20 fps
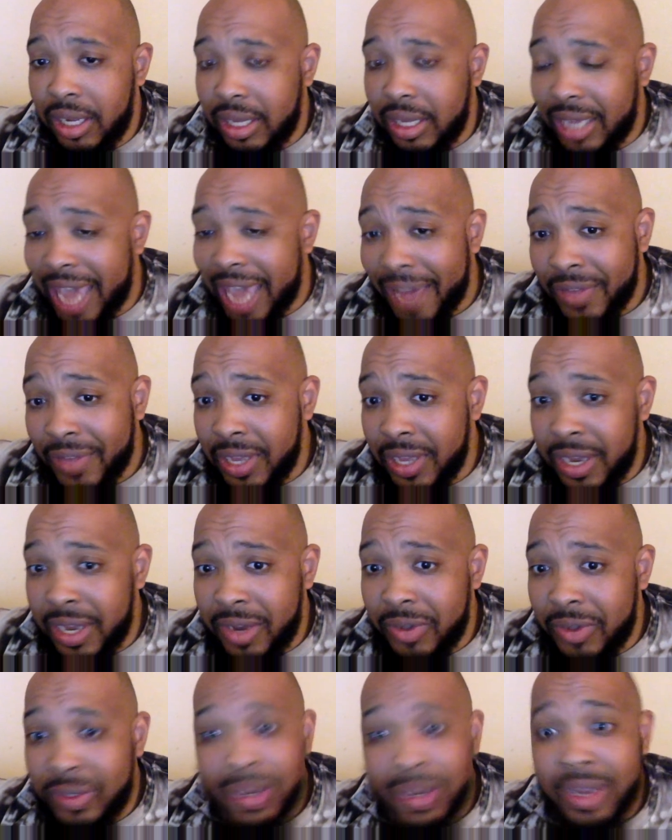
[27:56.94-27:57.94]

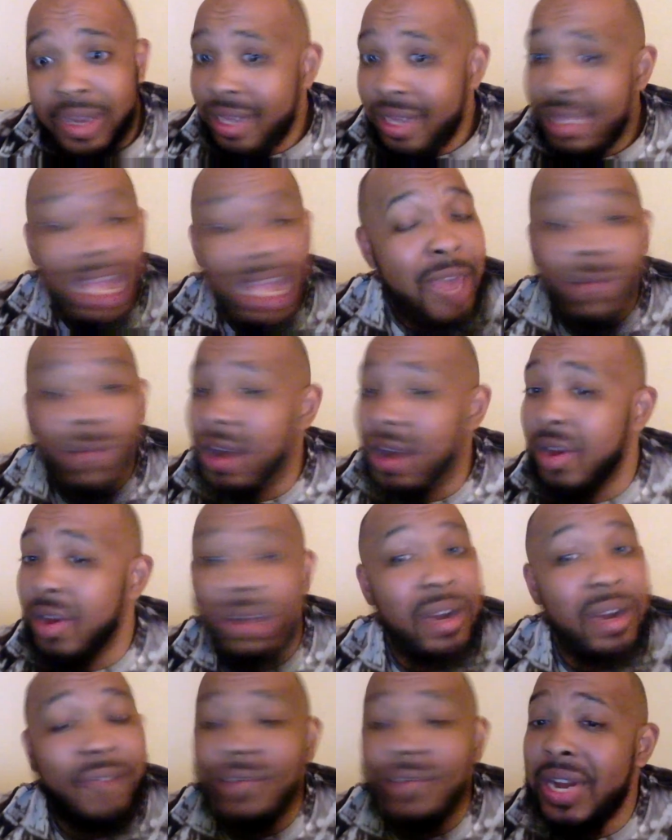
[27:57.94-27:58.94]
Cavaliers, they weren't
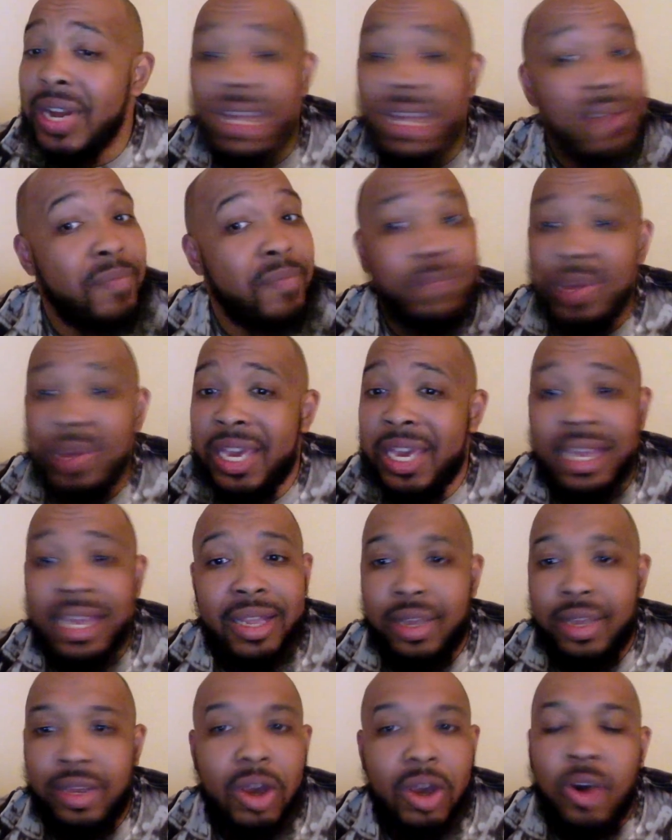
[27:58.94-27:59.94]
going to fucking beat
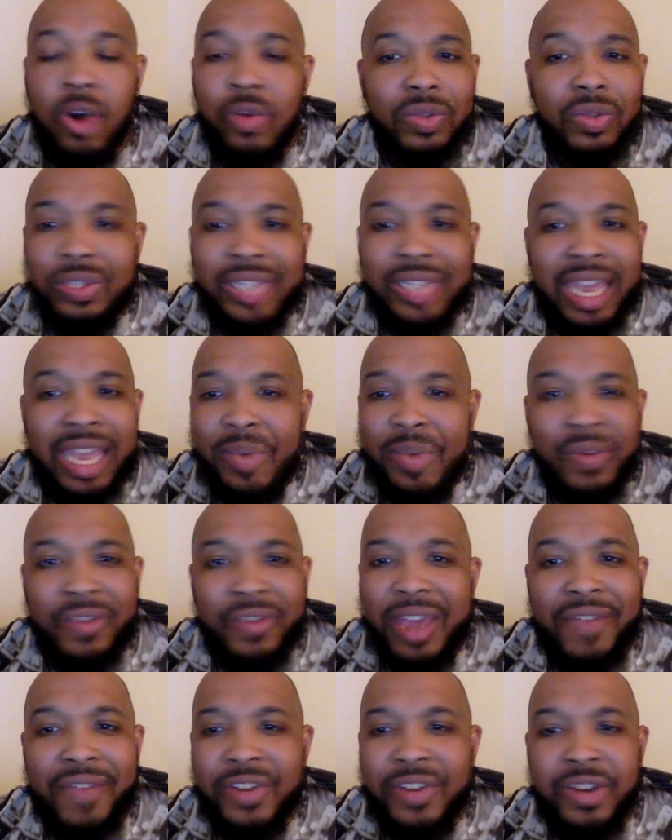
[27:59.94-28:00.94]
Golden State
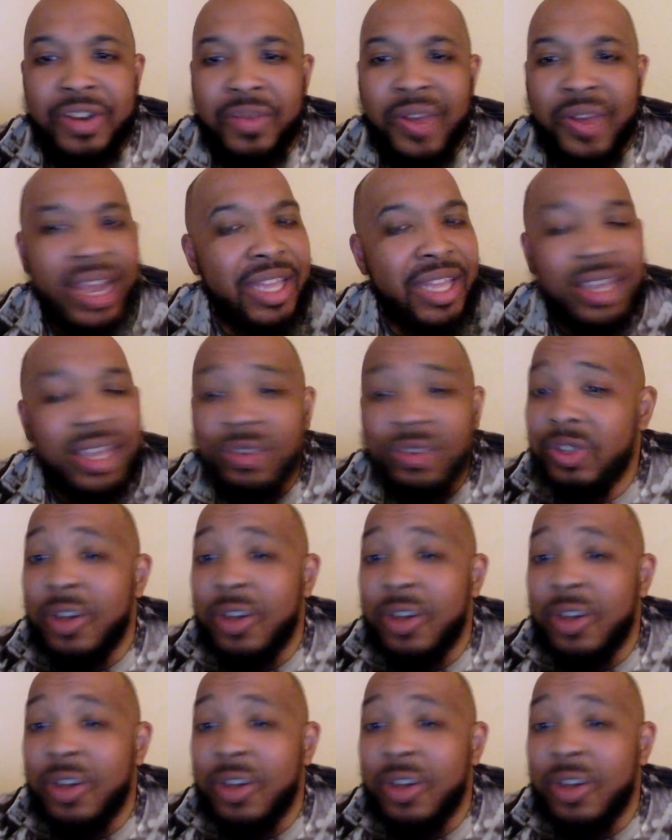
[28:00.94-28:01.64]
with Kevin Durant. There's